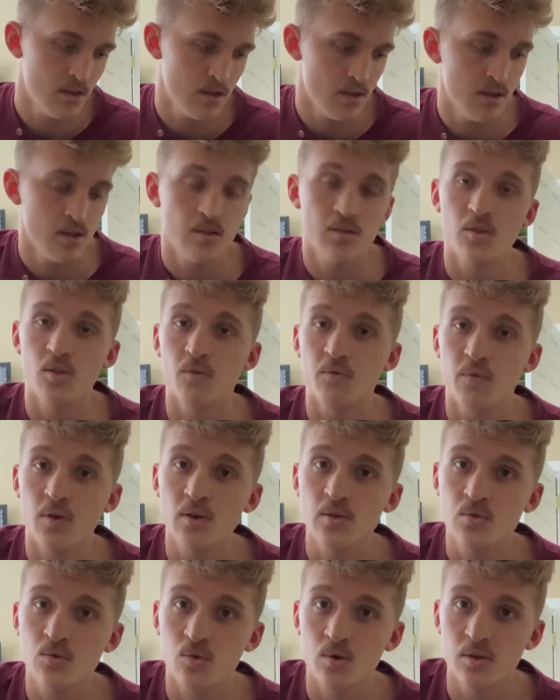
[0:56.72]
So the
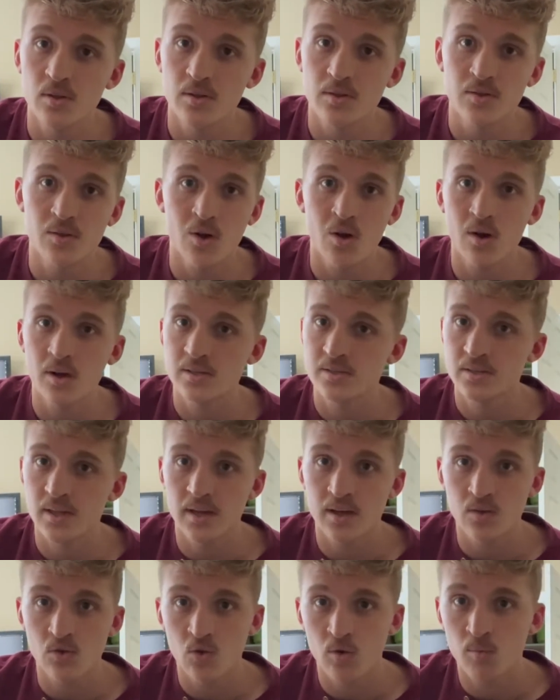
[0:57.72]
first chord of the song is just like
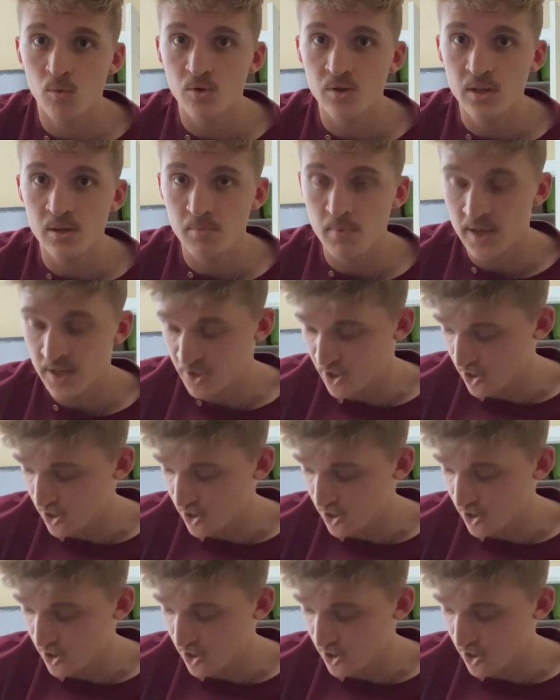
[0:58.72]
a normal D major,